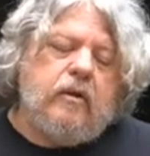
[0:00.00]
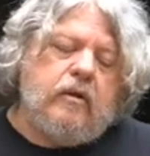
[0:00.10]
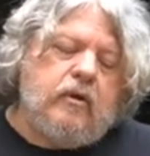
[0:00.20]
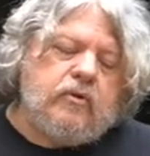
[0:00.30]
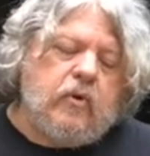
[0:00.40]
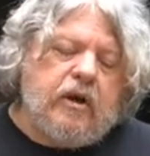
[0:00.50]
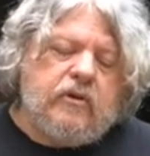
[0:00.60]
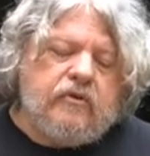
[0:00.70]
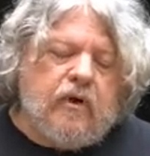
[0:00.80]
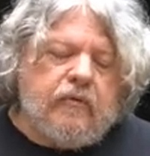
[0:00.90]
you're trying to
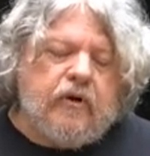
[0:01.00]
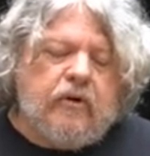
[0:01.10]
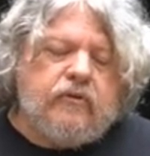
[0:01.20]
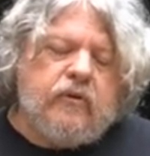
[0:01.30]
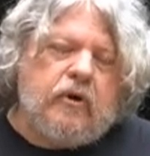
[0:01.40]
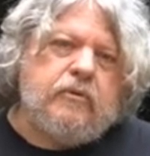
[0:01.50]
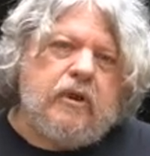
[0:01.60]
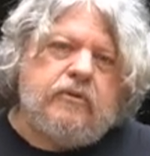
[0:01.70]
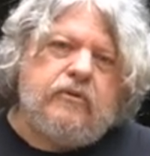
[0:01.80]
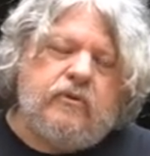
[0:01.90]
survive other
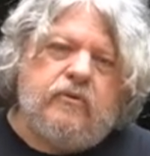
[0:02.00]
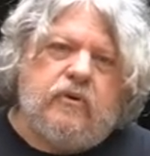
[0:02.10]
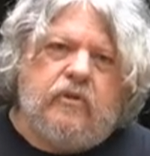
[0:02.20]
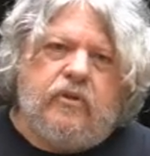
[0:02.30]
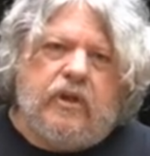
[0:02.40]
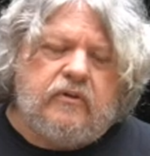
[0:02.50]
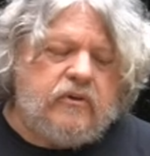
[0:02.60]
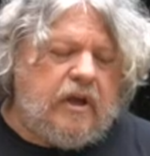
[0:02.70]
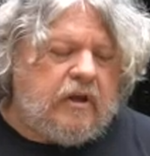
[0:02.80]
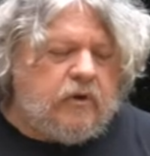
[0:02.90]
circumstances, there's other things to
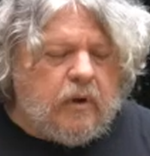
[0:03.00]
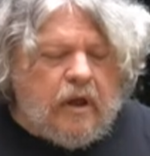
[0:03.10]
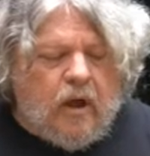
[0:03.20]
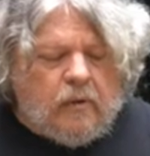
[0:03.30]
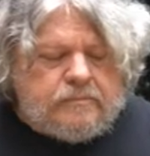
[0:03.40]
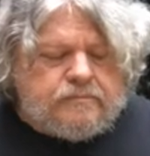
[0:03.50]
take into account.